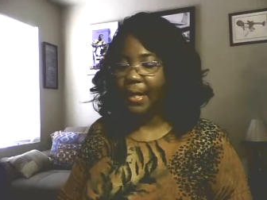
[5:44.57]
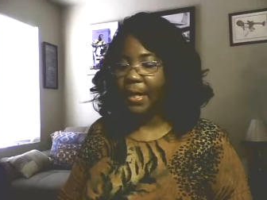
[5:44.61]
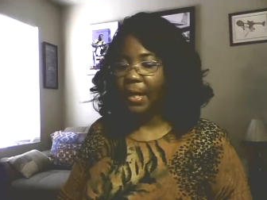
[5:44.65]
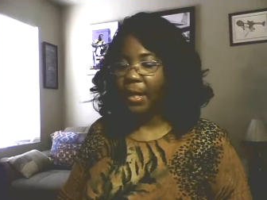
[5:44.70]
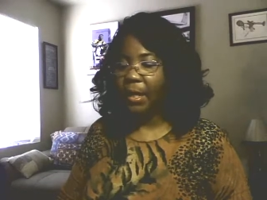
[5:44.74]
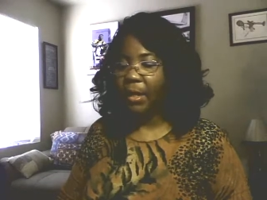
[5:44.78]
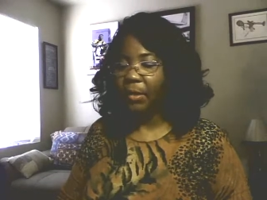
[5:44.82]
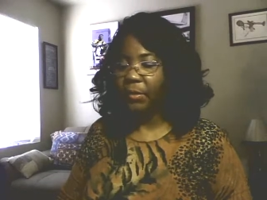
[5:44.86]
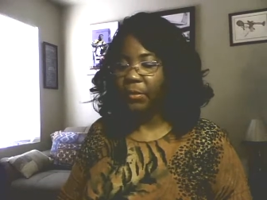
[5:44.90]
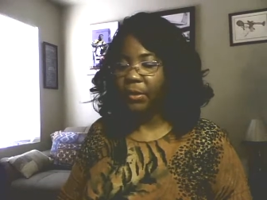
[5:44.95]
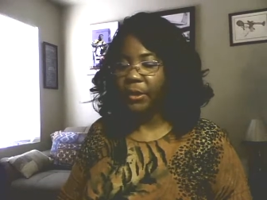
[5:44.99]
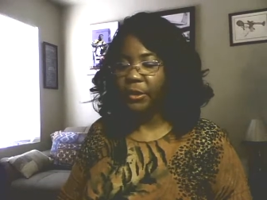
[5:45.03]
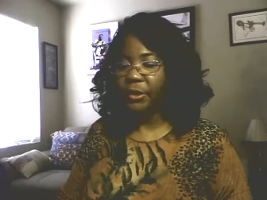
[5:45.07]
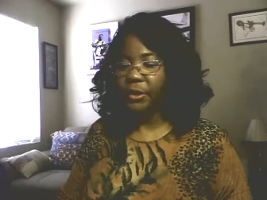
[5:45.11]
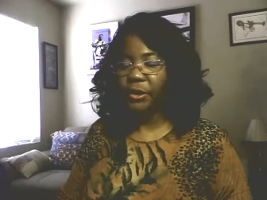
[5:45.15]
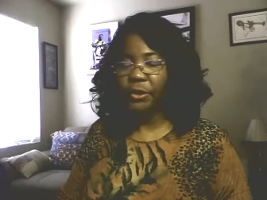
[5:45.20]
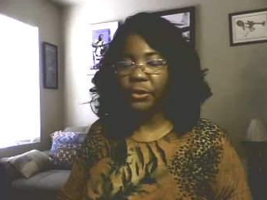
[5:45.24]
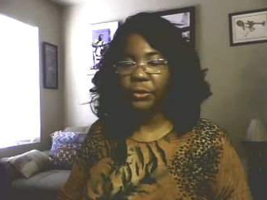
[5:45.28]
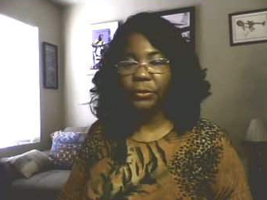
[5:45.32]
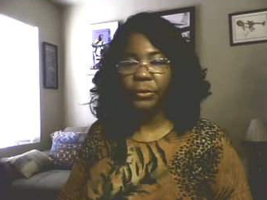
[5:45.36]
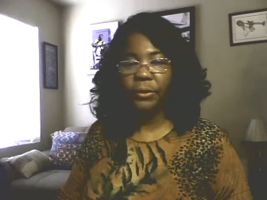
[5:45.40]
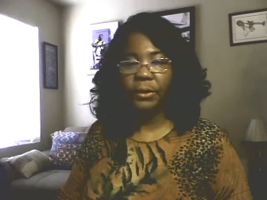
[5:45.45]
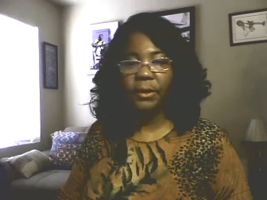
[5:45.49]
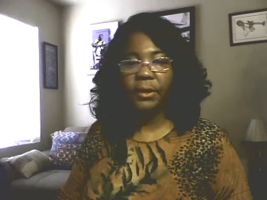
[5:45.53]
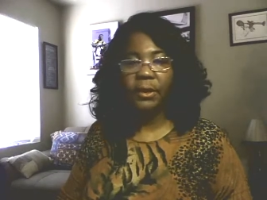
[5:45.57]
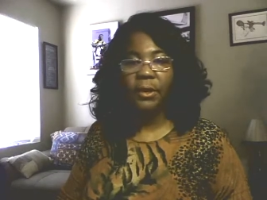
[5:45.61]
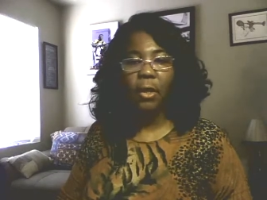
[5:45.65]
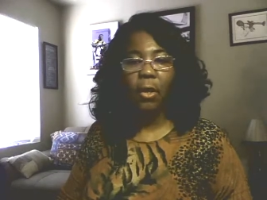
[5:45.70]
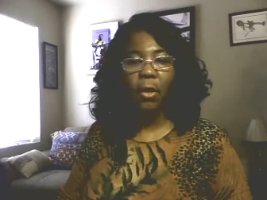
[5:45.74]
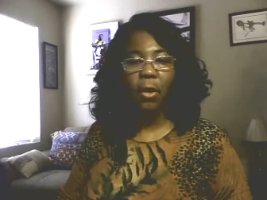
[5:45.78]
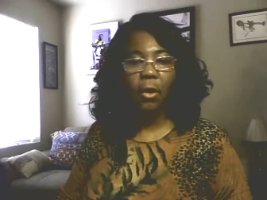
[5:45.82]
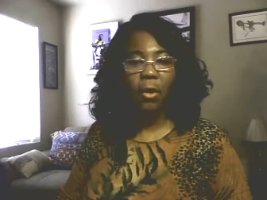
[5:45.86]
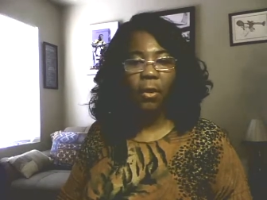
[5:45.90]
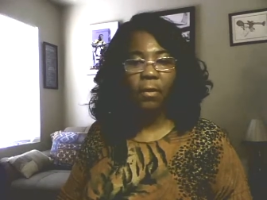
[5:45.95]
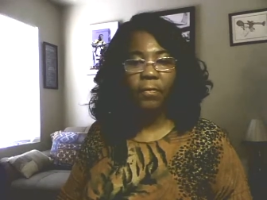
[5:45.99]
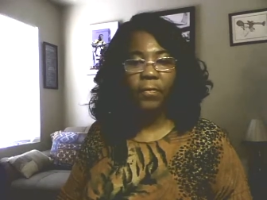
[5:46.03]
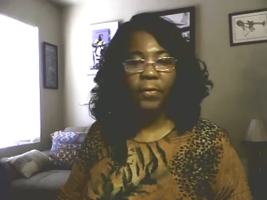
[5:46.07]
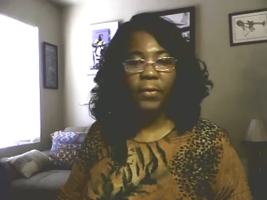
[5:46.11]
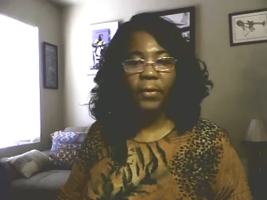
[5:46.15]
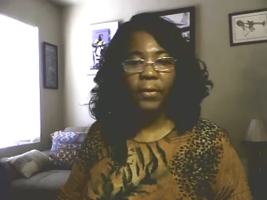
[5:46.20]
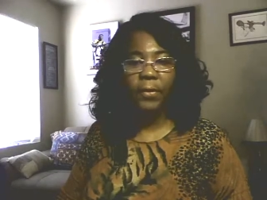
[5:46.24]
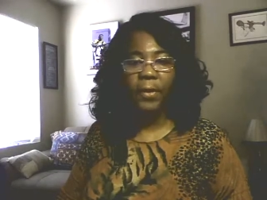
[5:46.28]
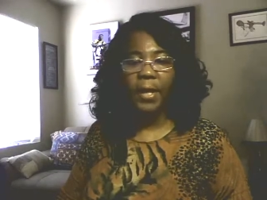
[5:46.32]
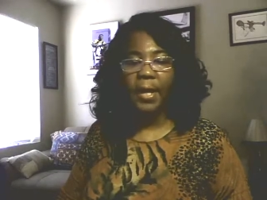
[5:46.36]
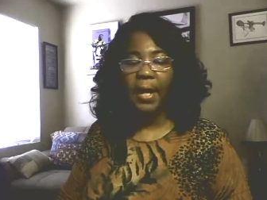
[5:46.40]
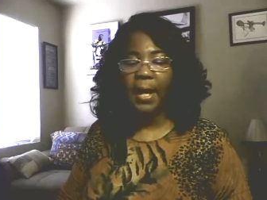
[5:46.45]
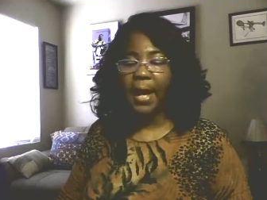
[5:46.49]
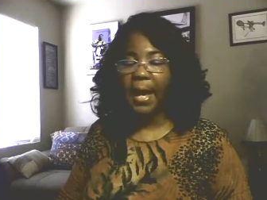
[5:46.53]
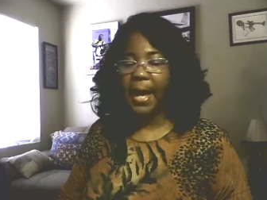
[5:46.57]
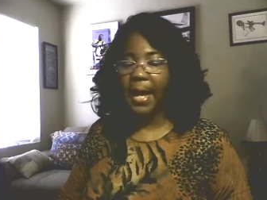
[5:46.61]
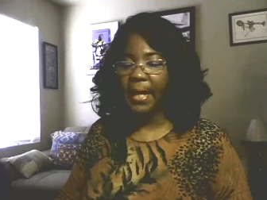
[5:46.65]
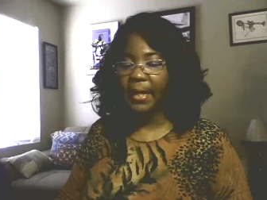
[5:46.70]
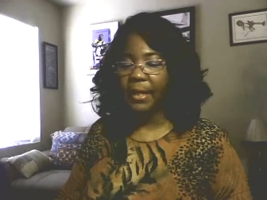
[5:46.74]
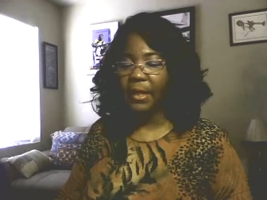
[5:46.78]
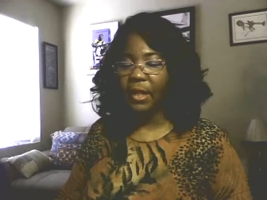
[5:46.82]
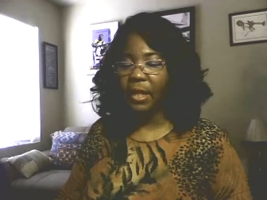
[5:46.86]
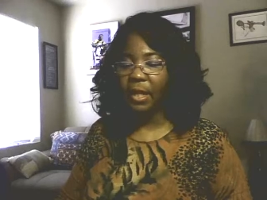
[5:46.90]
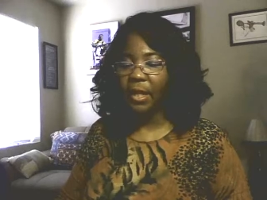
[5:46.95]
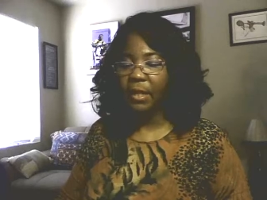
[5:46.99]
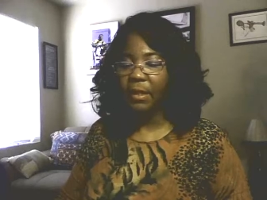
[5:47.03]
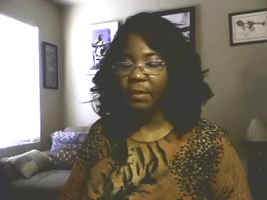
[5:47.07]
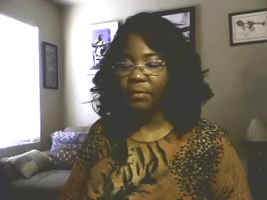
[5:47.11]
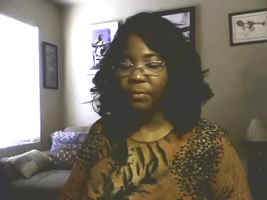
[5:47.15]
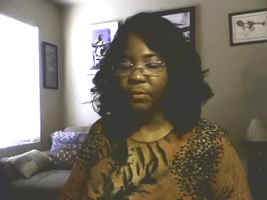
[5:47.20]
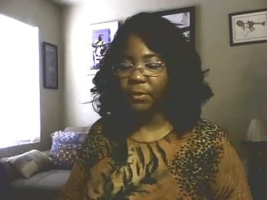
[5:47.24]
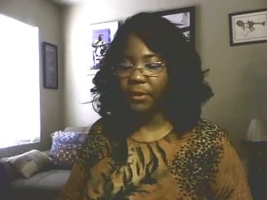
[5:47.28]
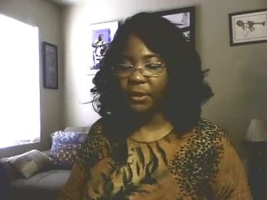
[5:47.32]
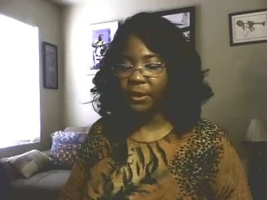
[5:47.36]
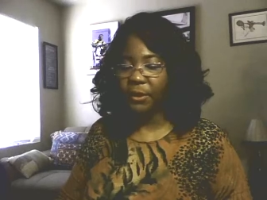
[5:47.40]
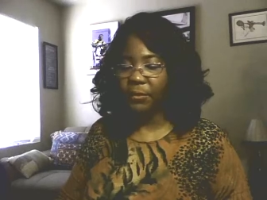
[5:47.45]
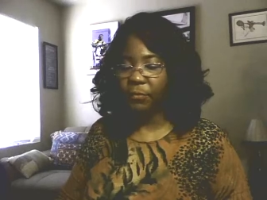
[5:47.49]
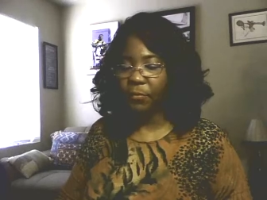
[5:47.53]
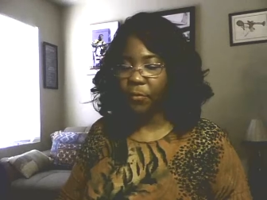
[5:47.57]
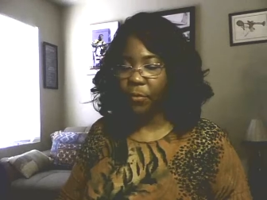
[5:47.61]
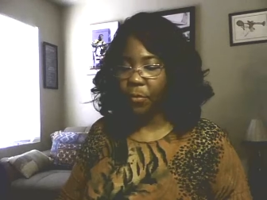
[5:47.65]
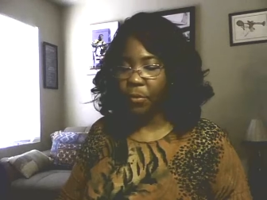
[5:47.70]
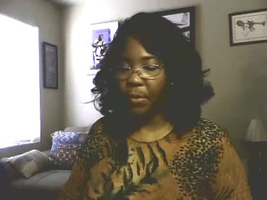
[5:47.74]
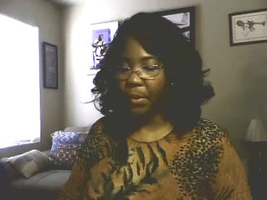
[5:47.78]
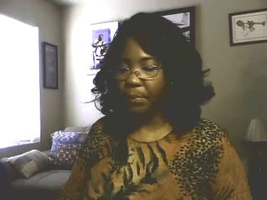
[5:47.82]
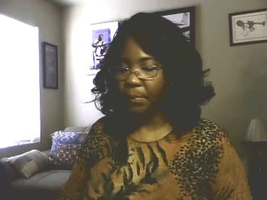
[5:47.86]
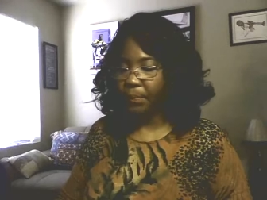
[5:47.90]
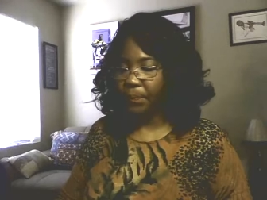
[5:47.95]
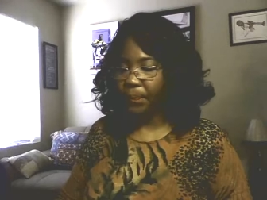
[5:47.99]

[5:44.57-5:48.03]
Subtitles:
health insurance offer and coverage form.